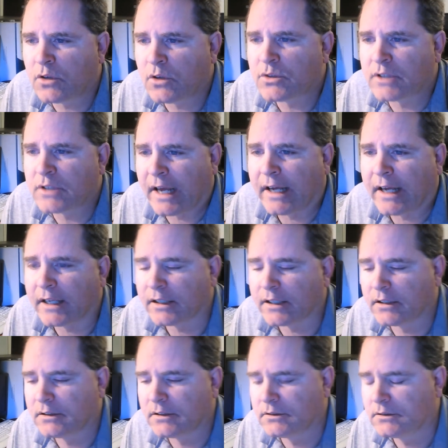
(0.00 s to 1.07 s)
so sad.
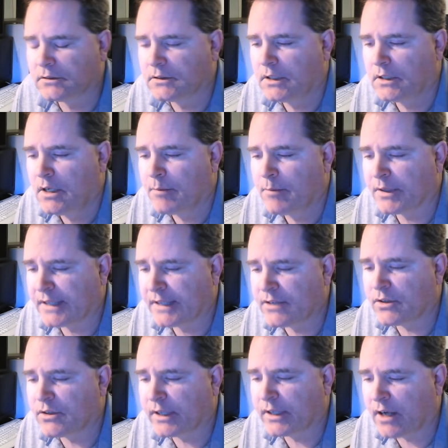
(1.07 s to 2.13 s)
But these are the